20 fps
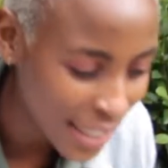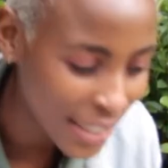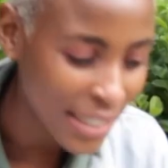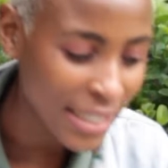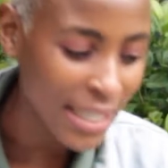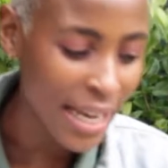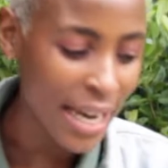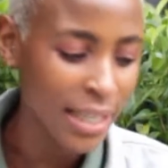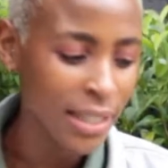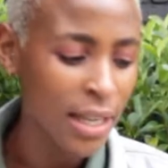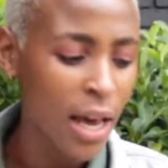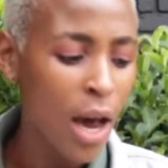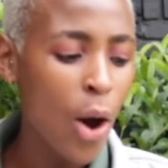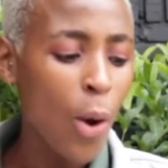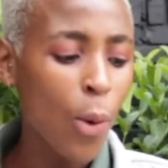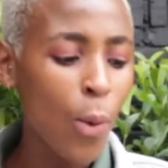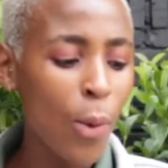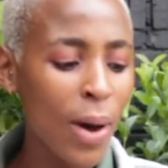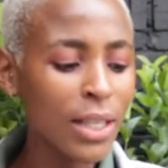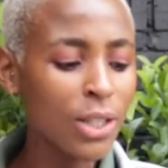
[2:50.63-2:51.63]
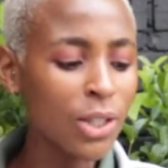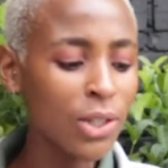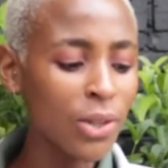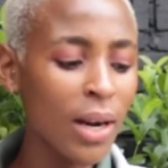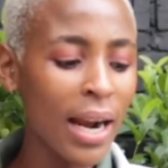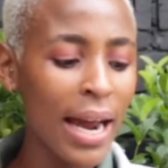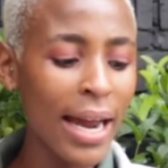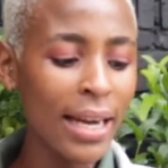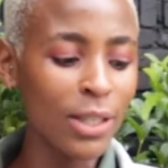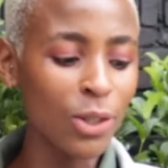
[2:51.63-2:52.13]
It says, what
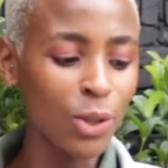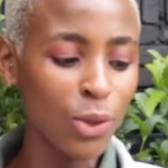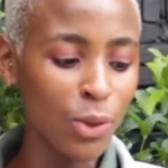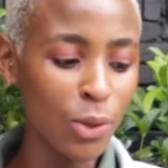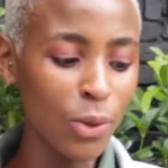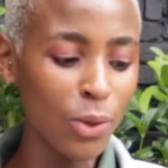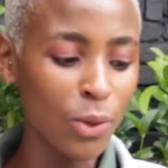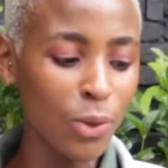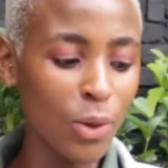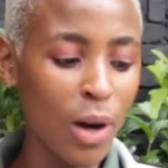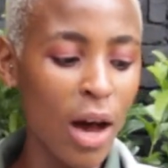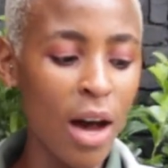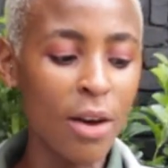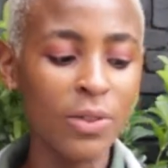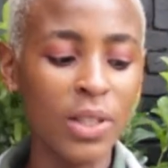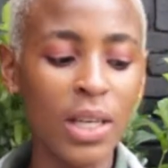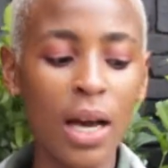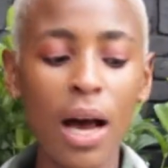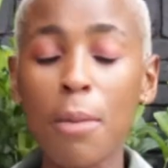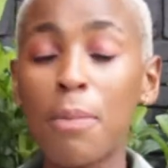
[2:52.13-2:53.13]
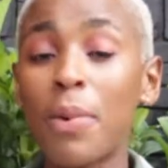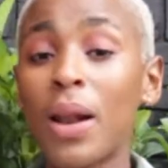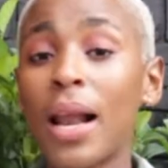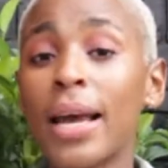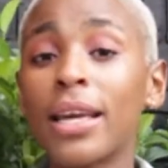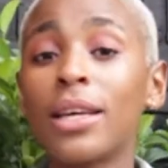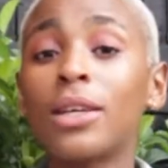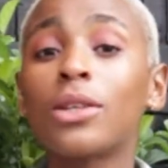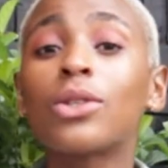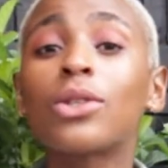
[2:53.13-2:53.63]
should I do after
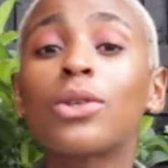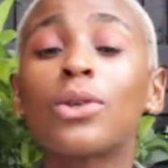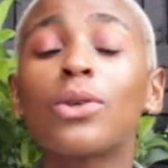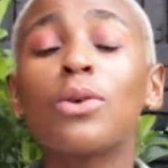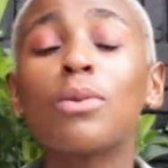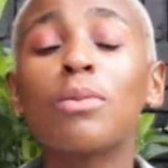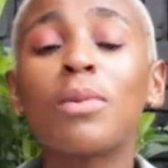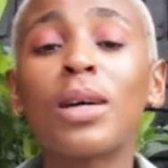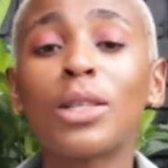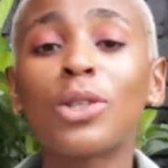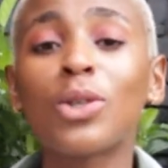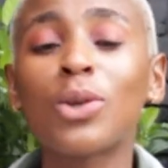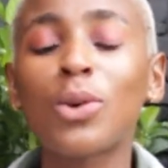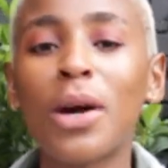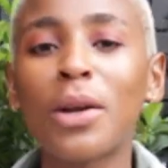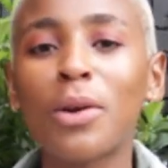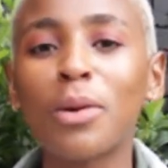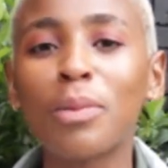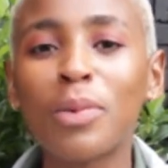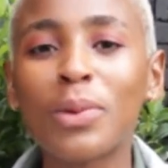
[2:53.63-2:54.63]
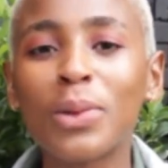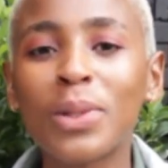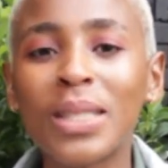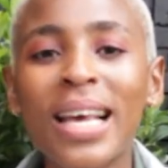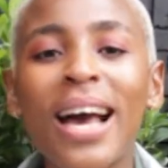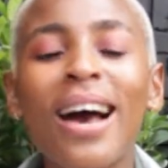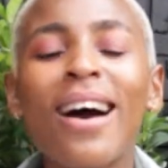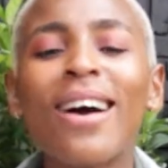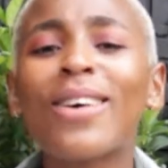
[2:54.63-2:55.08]
applying too much GuanoBoost?